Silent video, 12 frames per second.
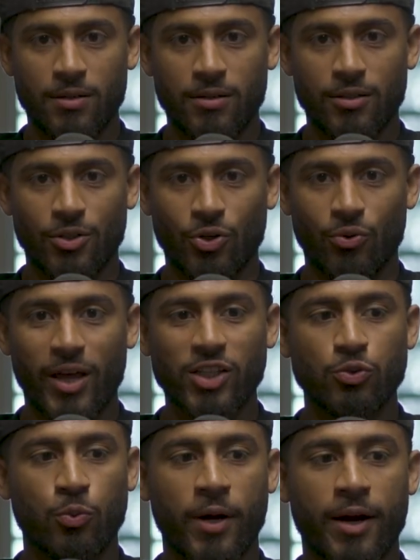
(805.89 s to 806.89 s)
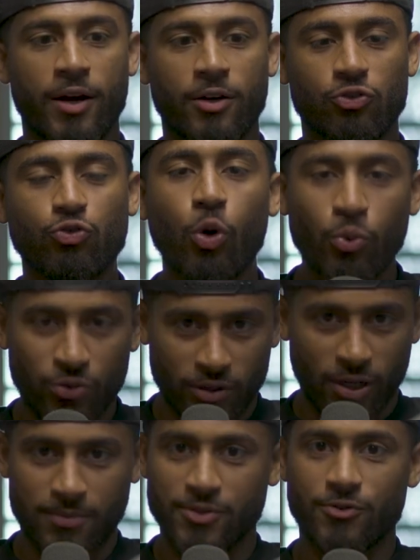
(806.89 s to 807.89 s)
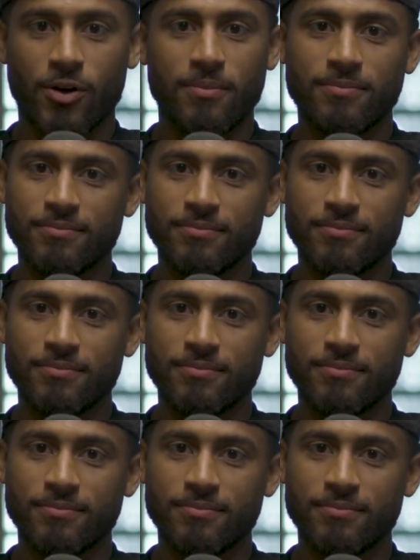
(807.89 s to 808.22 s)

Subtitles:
That's where growth comes from.